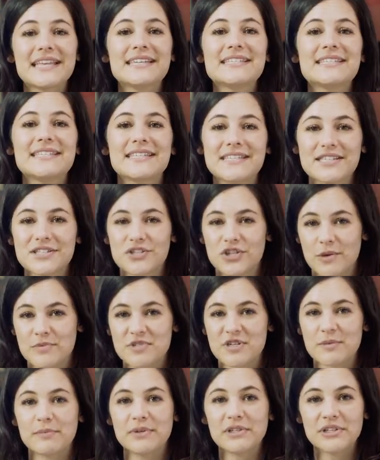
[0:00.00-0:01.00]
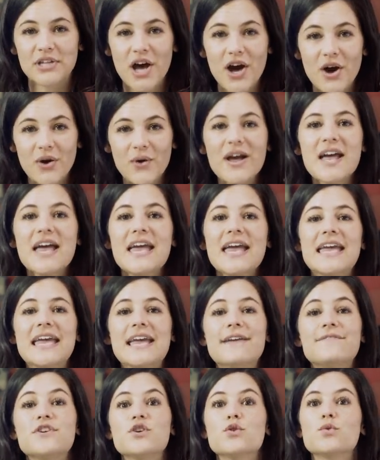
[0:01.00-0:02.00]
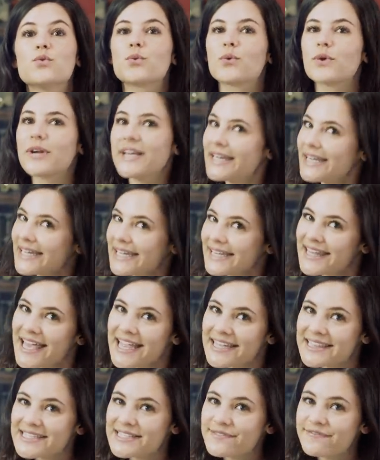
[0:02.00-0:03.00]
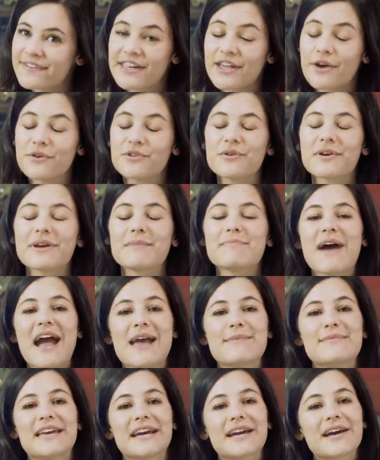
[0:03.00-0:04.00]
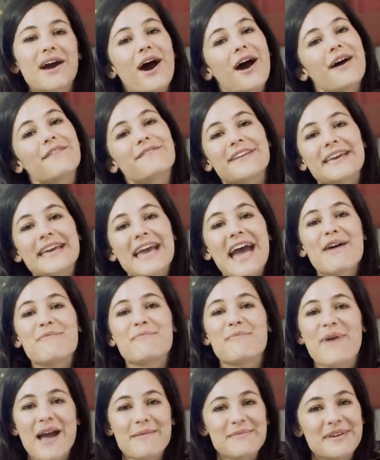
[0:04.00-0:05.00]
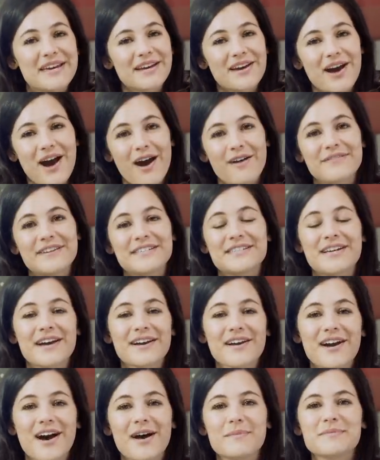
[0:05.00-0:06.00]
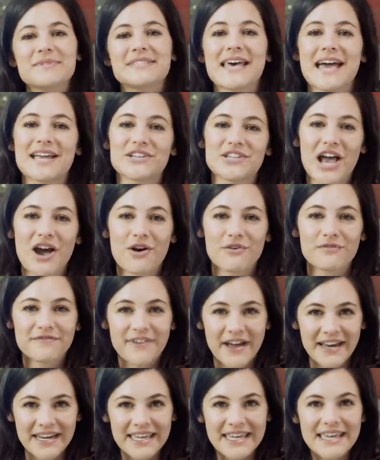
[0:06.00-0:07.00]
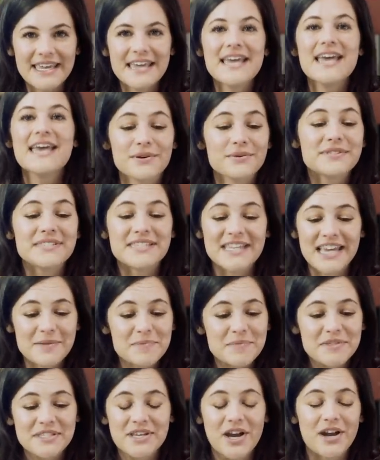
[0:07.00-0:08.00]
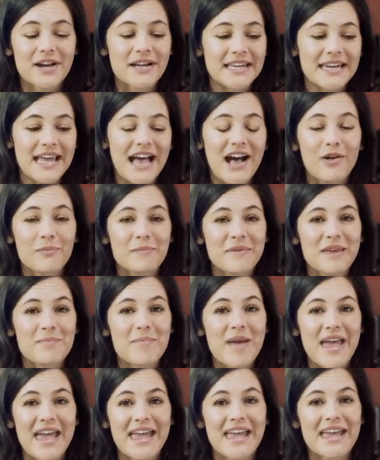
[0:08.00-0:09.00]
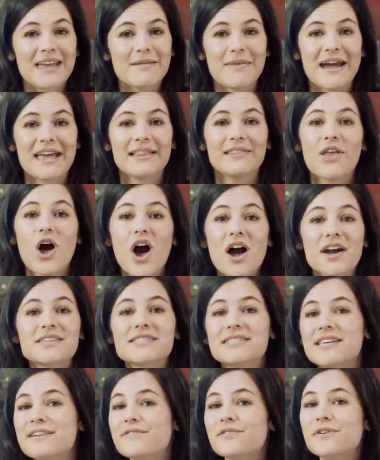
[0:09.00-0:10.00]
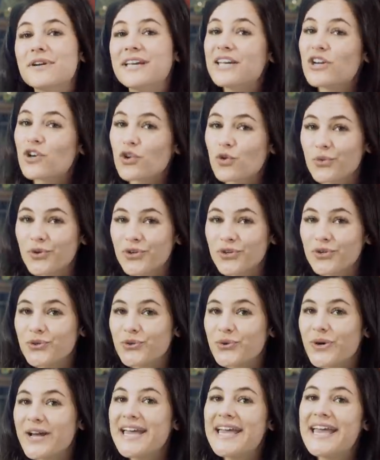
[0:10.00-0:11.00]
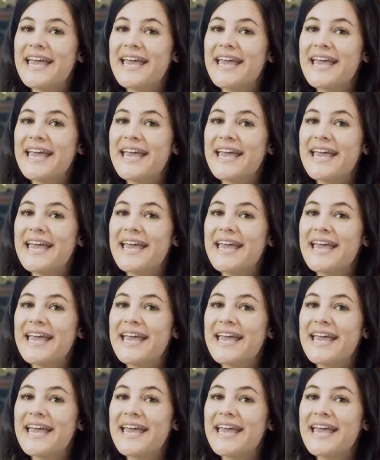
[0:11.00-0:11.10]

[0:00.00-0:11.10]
linked in the description below. If you really like this video, you can buy me a coffee at buymeacoffee.com/howfunny. Those tips are gonna help me pay my long-suffering crew